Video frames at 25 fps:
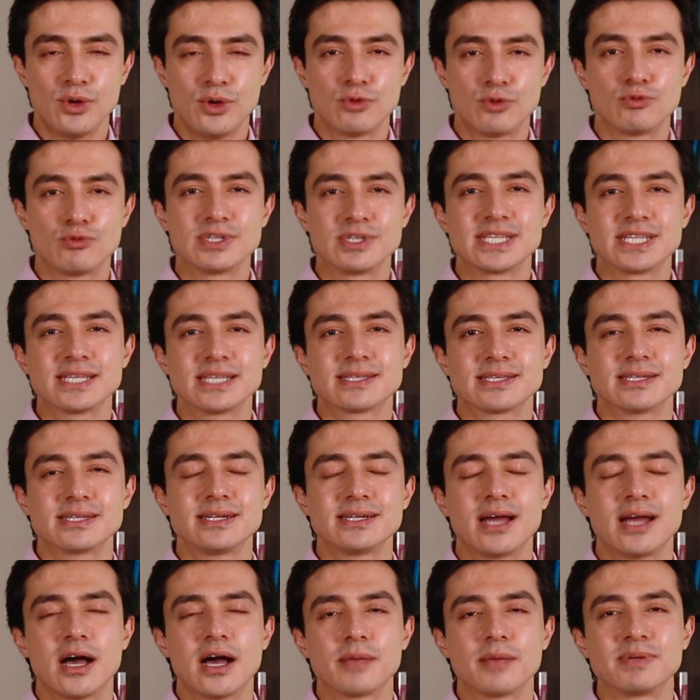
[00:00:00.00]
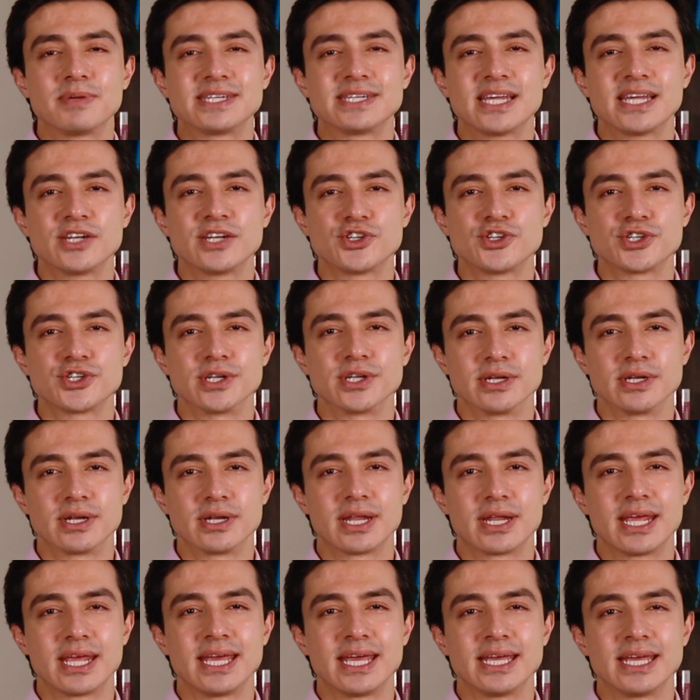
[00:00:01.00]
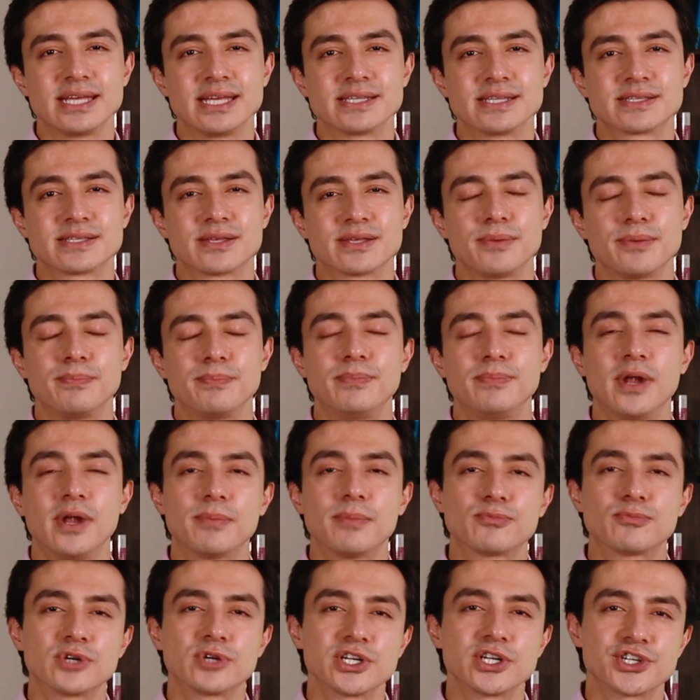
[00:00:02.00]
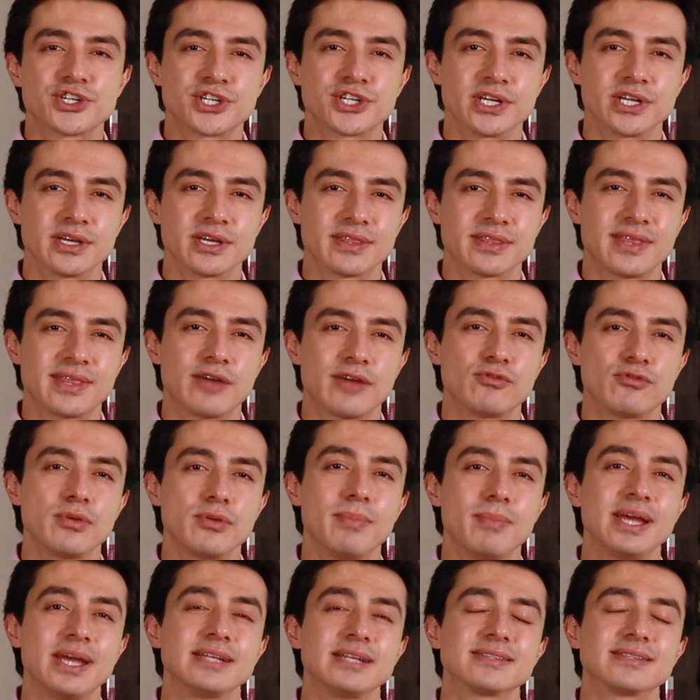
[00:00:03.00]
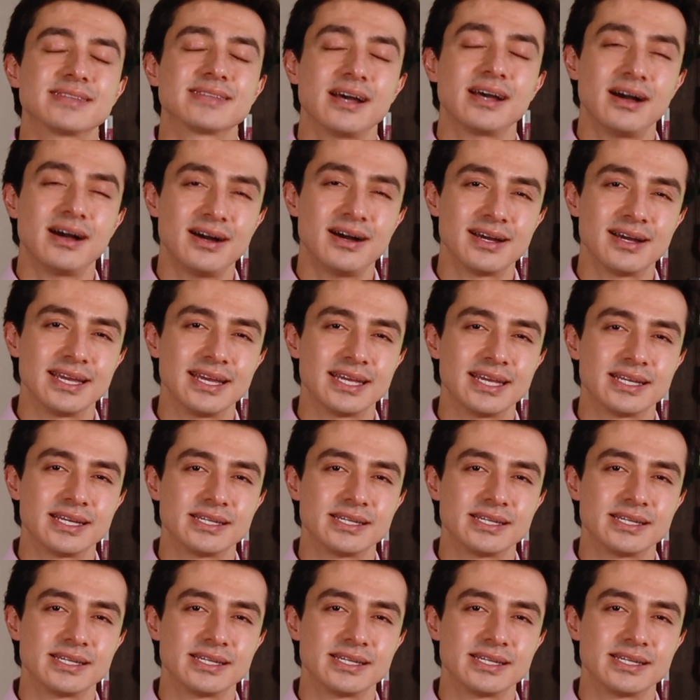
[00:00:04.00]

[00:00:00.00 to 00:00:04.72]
Resistant hypertension is blood pressure that remains high